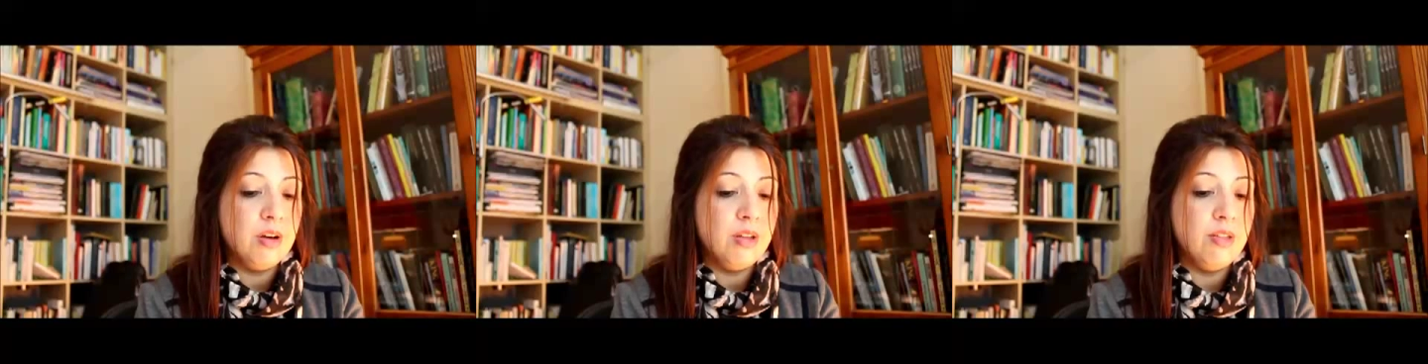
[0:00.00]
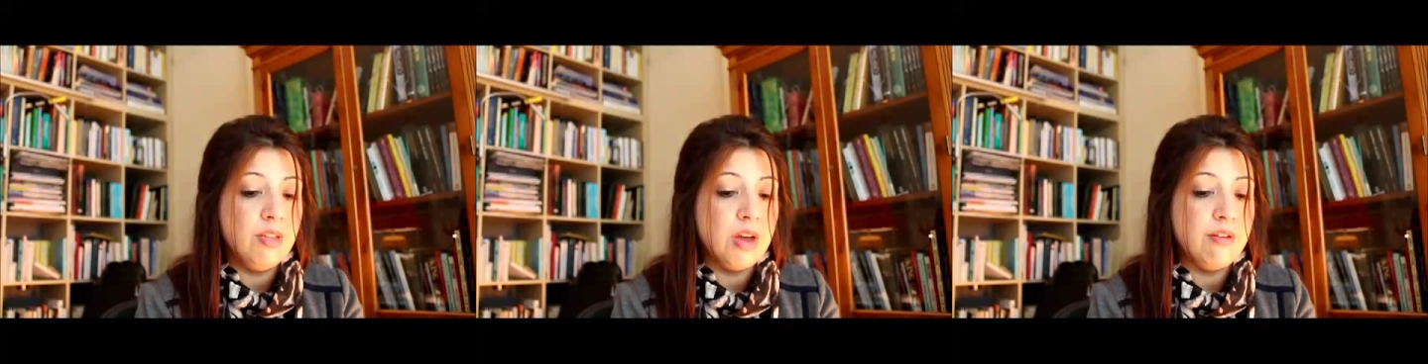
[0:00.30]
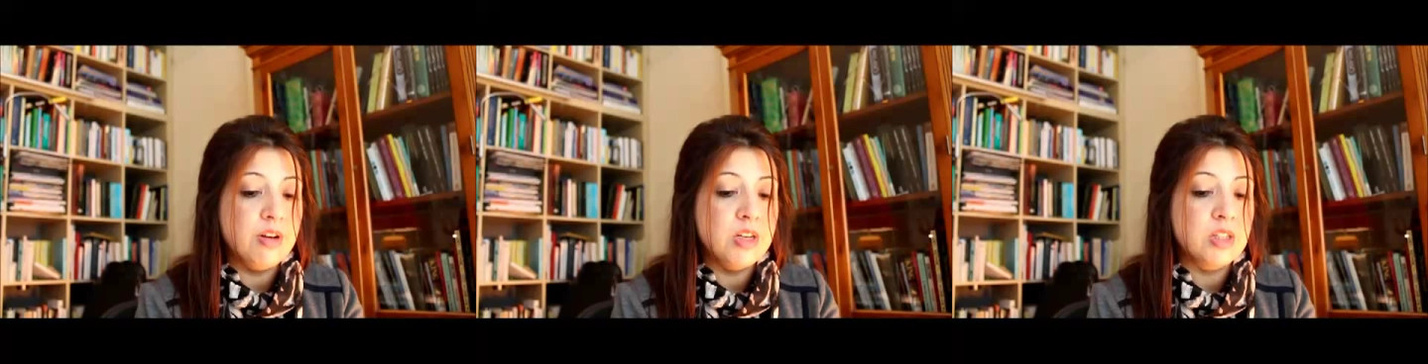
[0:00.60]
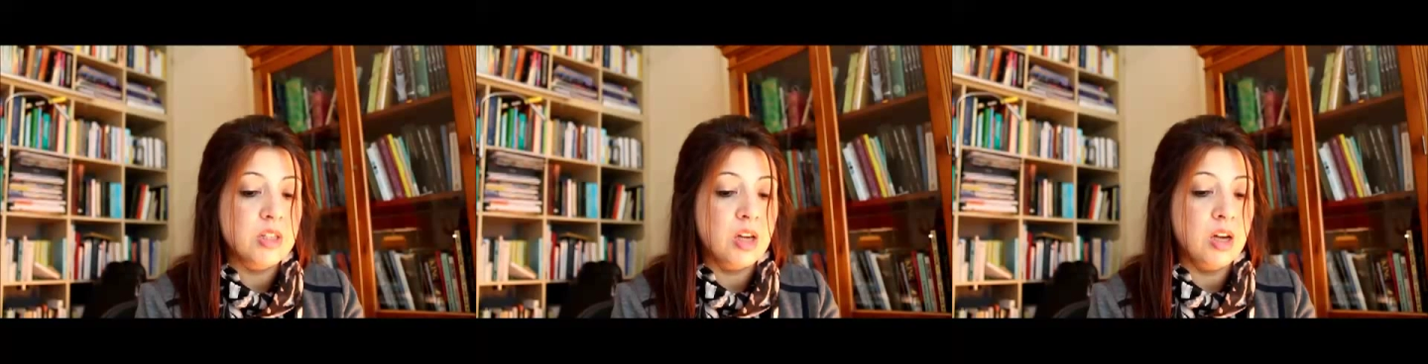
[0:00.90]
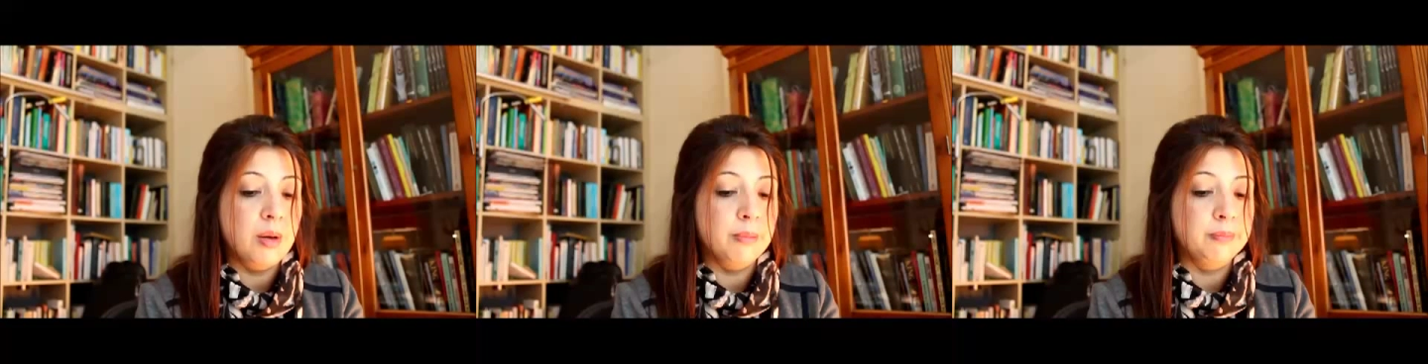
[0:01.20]
there is
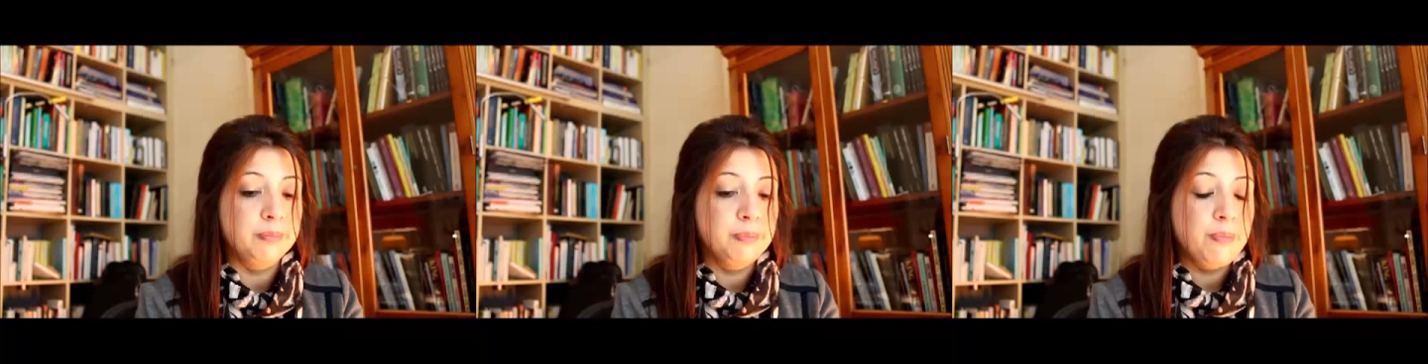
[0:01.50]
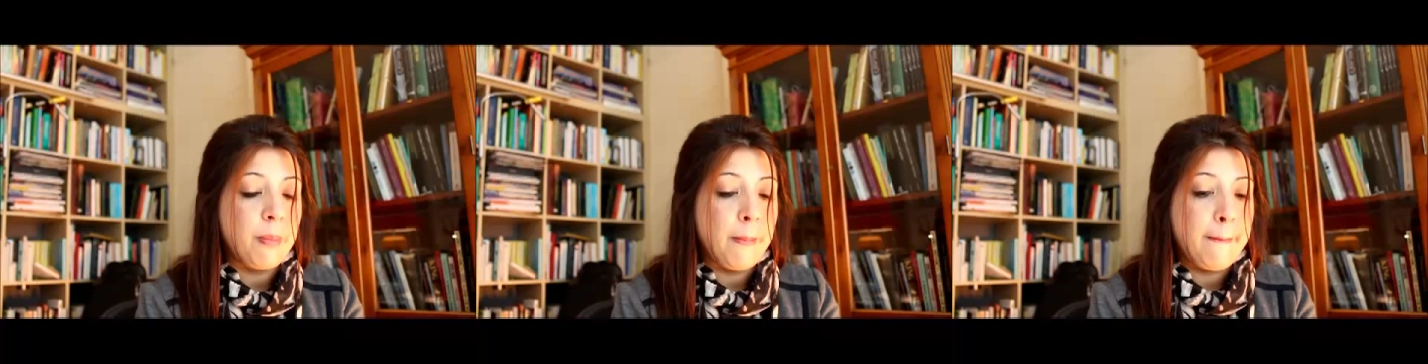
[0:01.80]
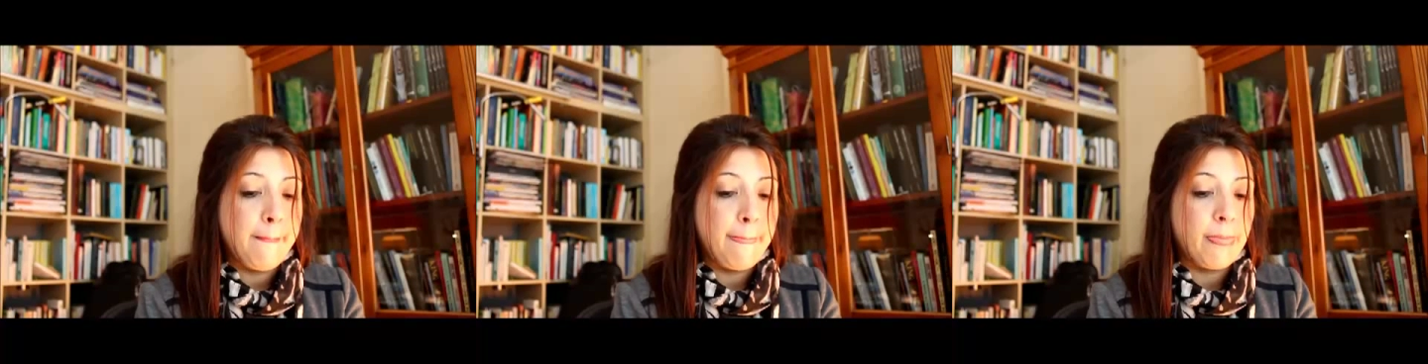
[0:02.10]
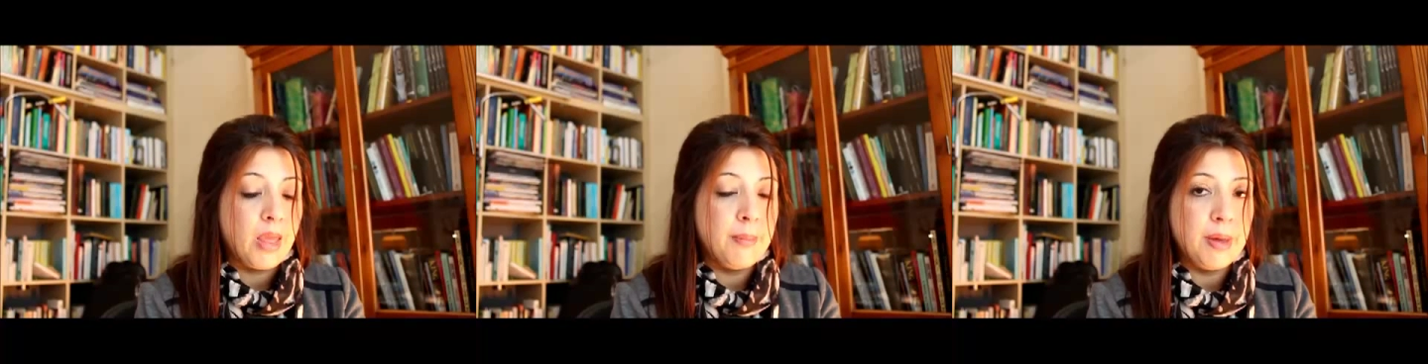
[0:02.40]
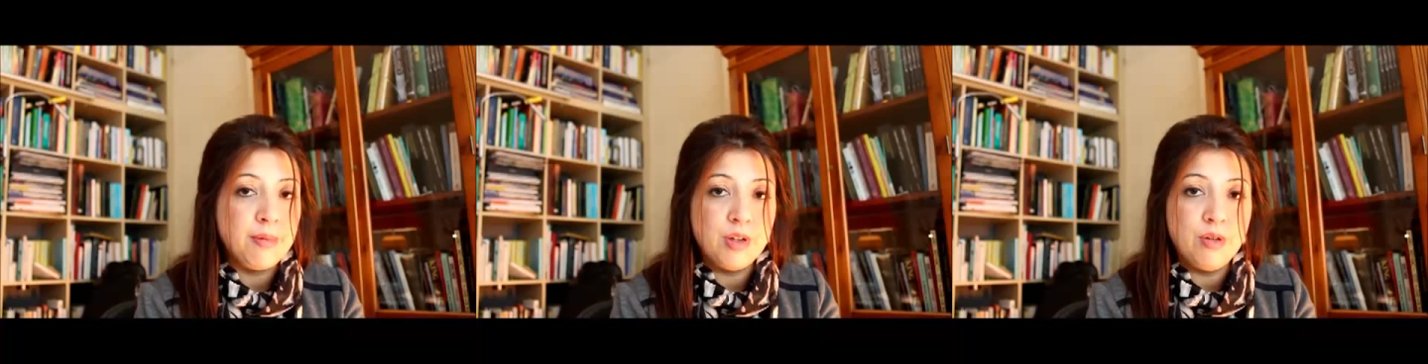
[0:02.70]
a
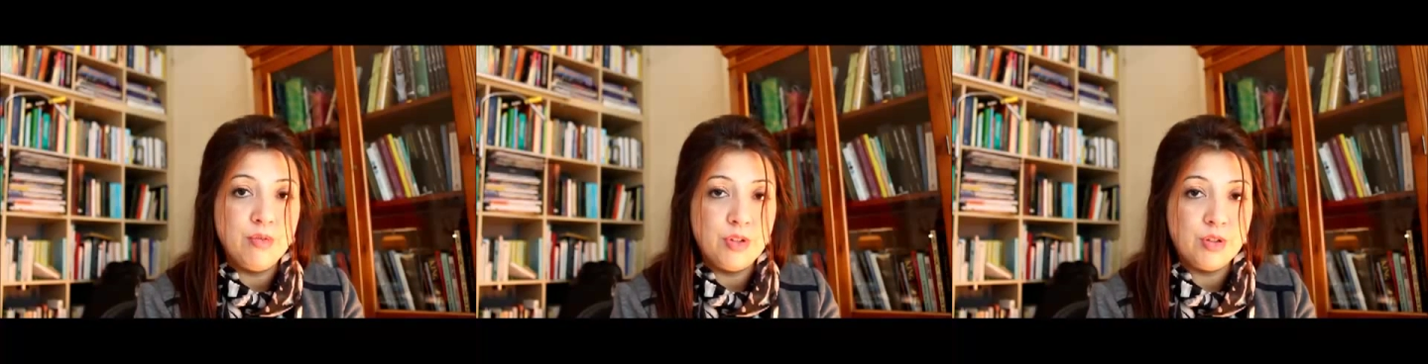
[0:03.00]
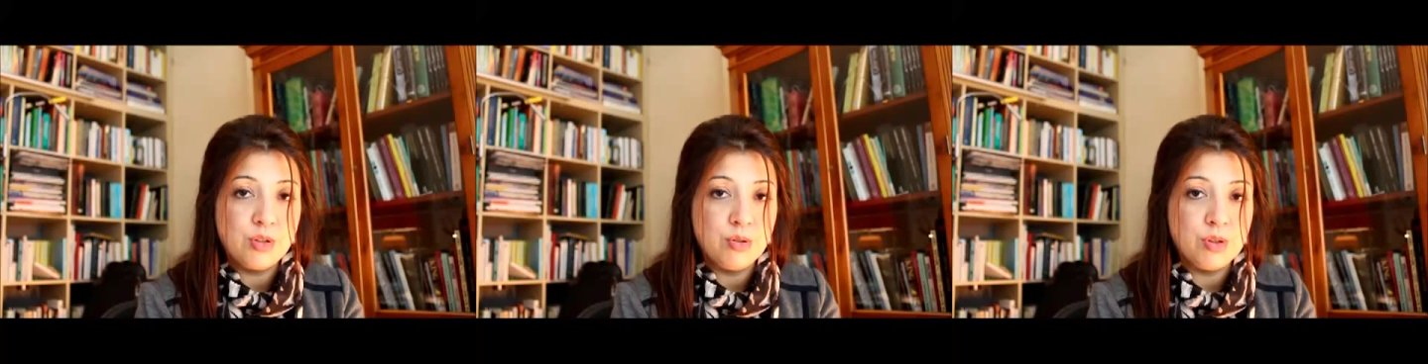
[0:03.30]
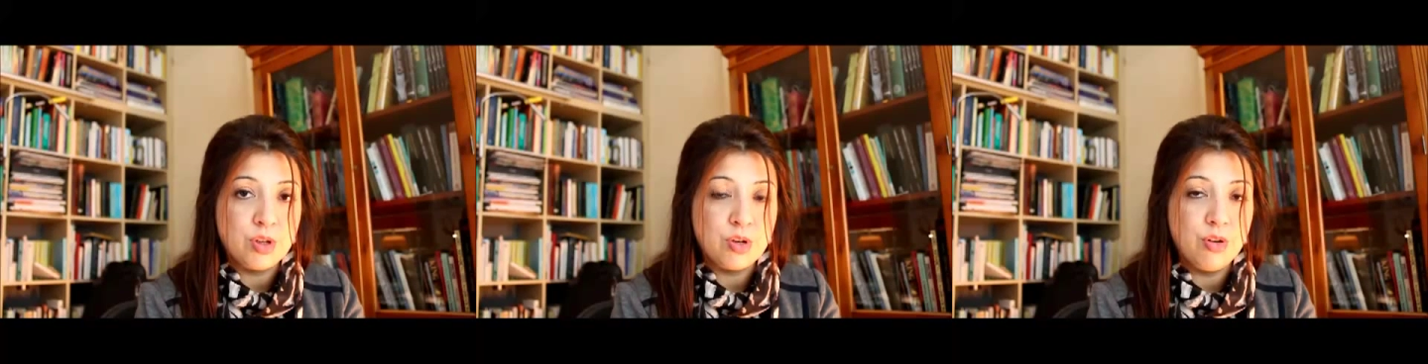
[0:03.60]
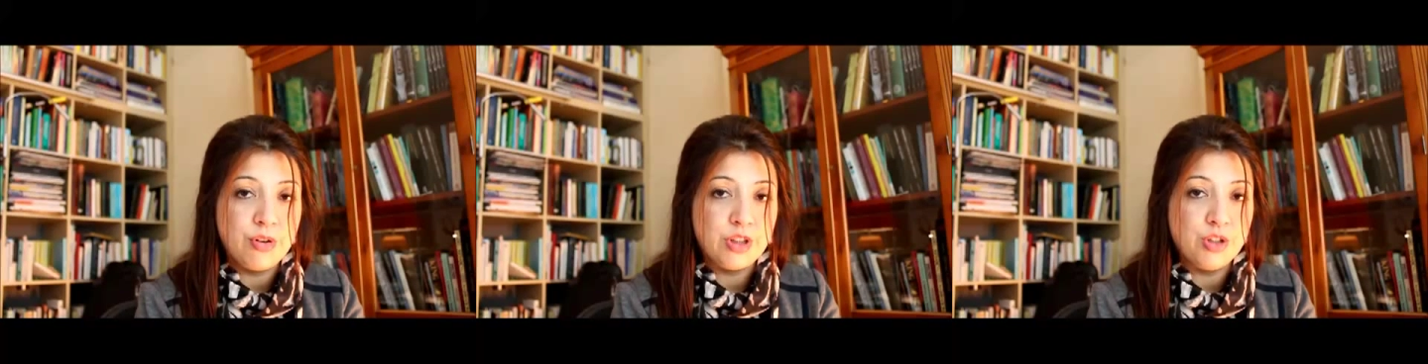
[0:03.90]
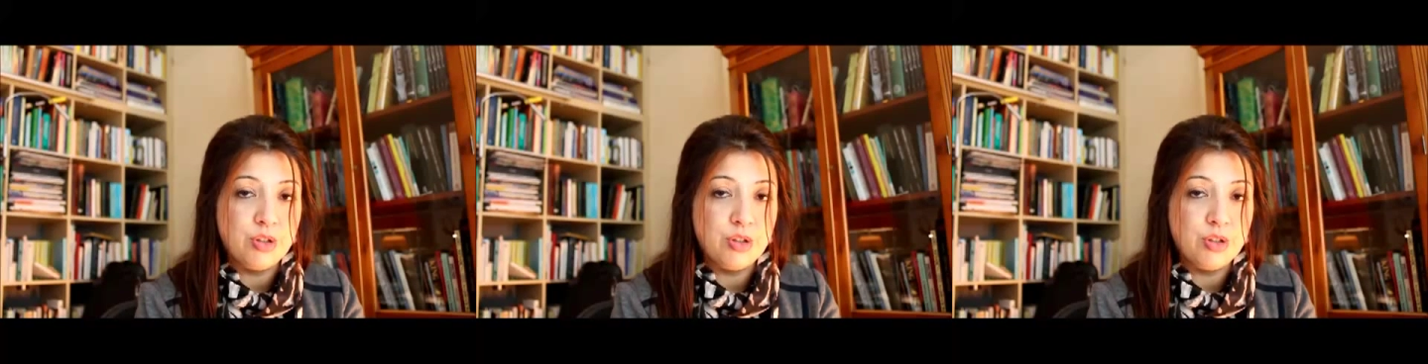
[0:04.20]
payment in lieu of notice clause in the contract,